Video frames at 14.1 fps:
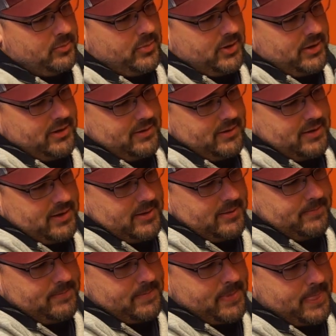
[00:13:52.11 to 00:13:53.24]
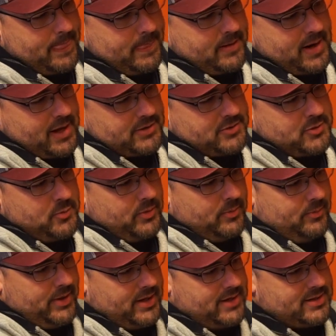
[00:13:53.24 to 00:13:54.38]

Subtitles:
But they're not super big